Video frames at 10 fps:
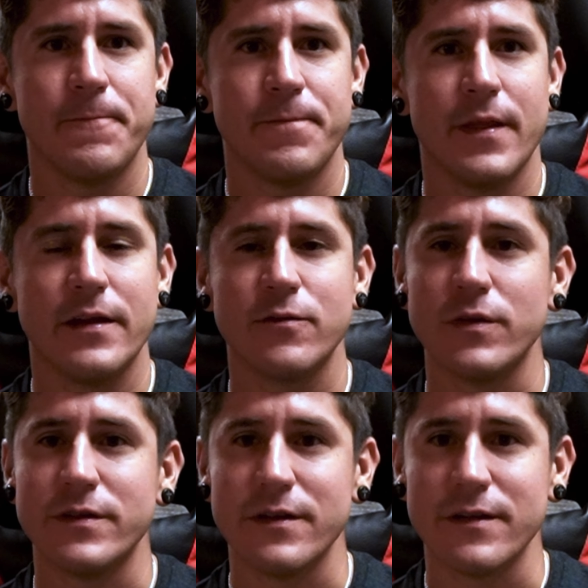That's
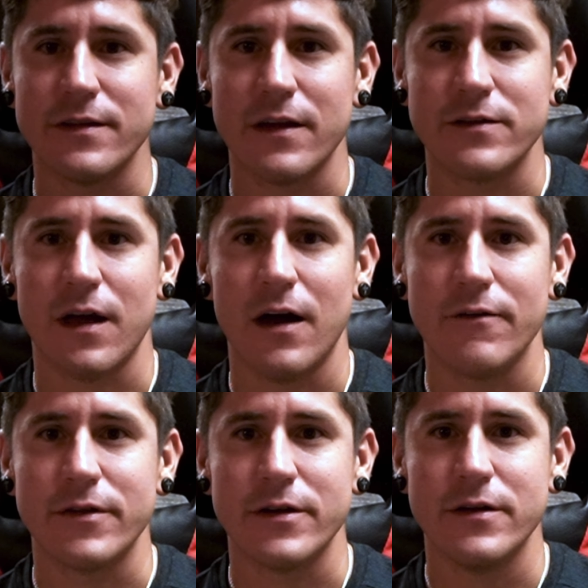what Jesus has to
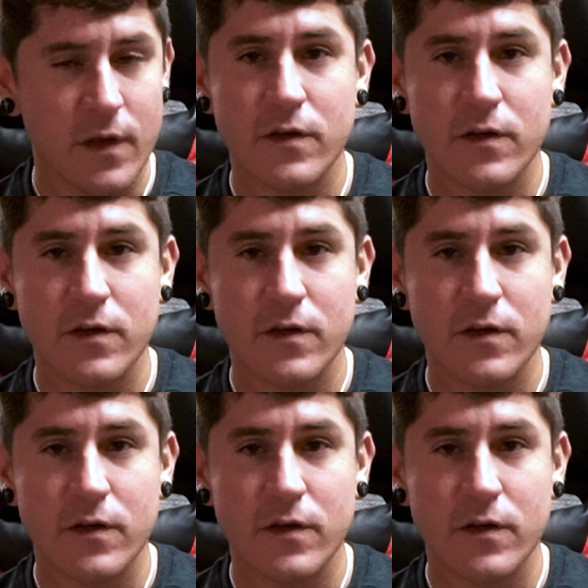offer.